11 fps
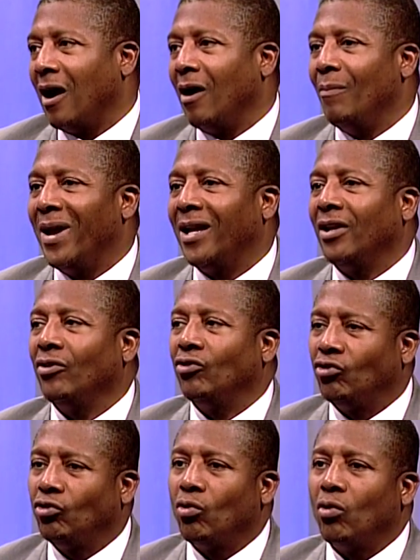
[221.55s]
making
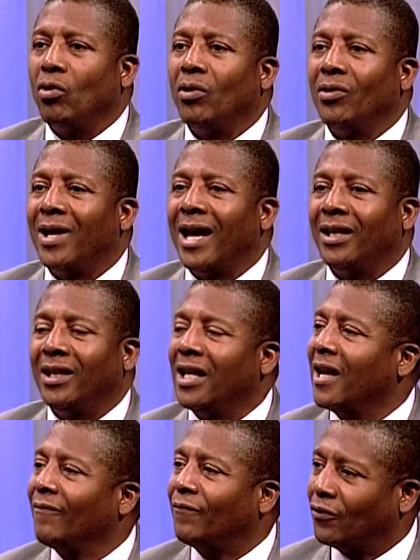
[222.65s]
sure that the
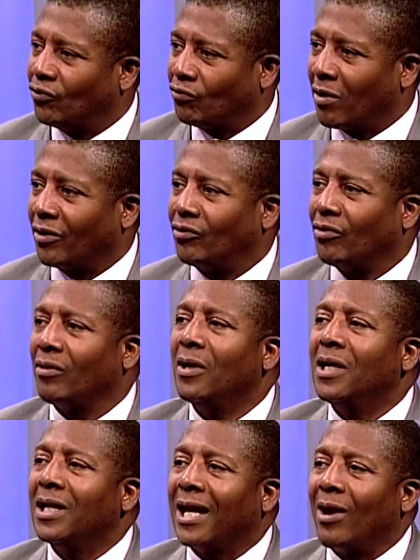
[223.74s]
infrastructure
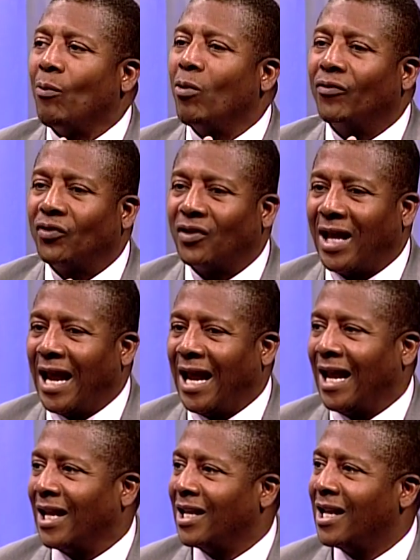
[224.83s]
can
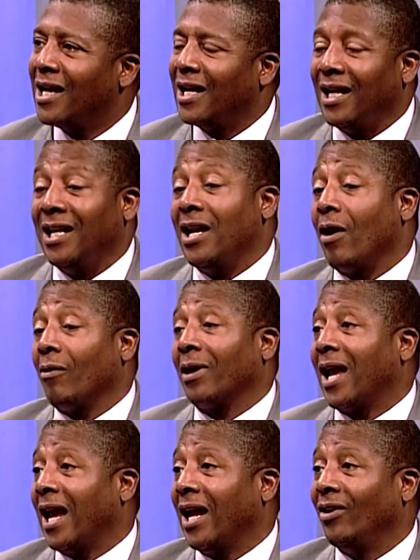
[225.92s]
withstand any
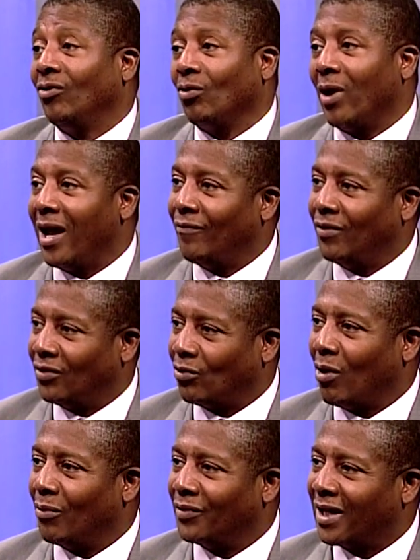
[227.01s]
hurricanes or heavy
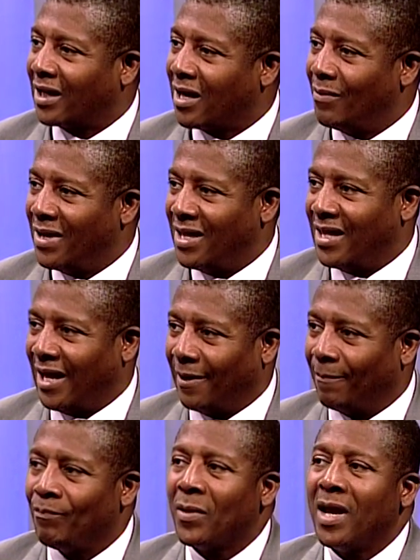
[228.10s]
storms that come in there.
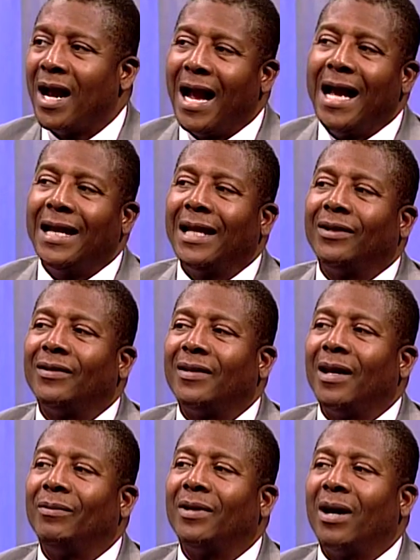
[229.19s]
And at the
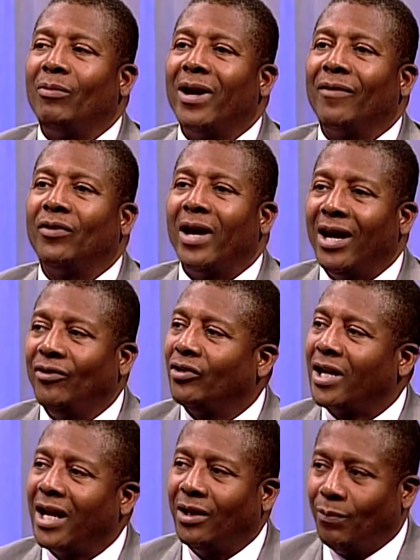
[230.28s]
same time, we have to
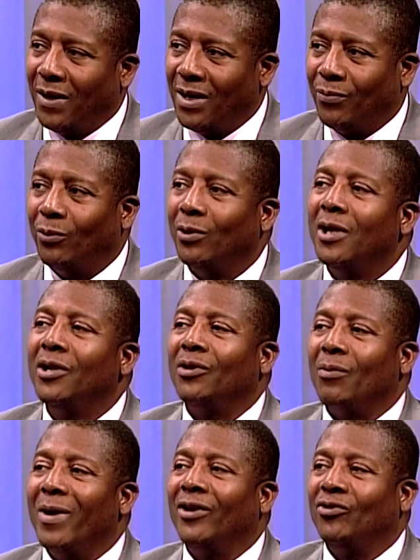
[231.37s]
educate the people to
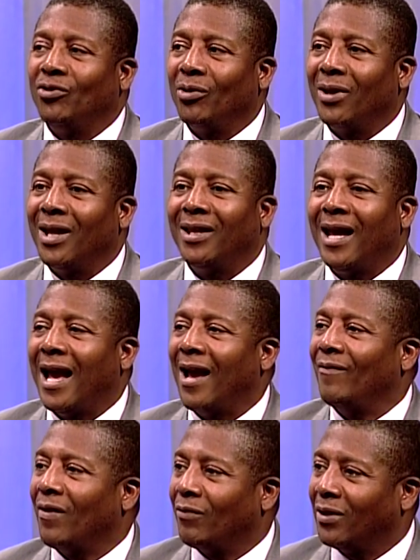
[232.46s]
make sure that they
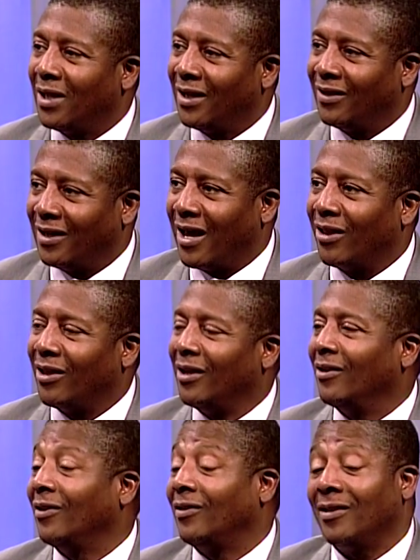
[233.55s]
have everything
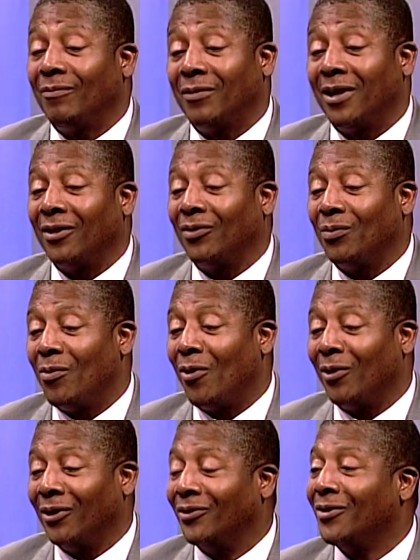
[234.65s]
together. Something as
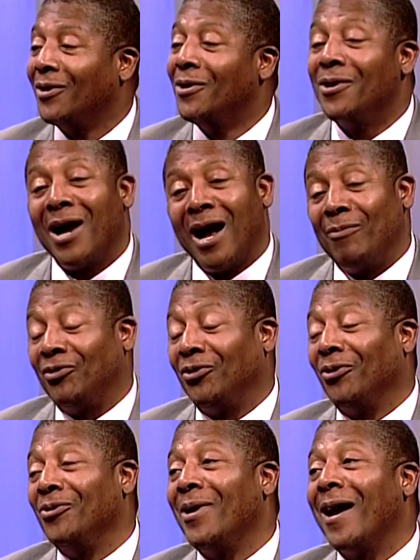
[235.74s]
small as, I'm
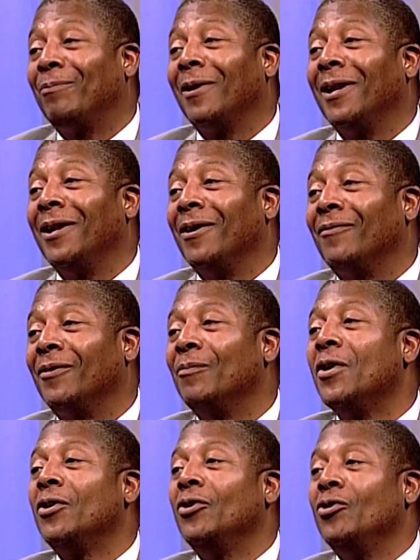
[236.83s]
sure you have plenty of them,
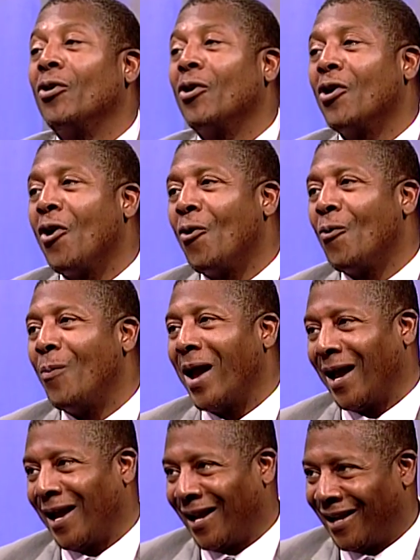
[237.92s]
your go
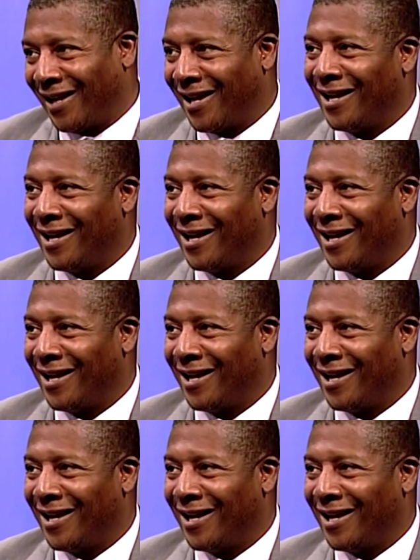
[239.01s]
bag.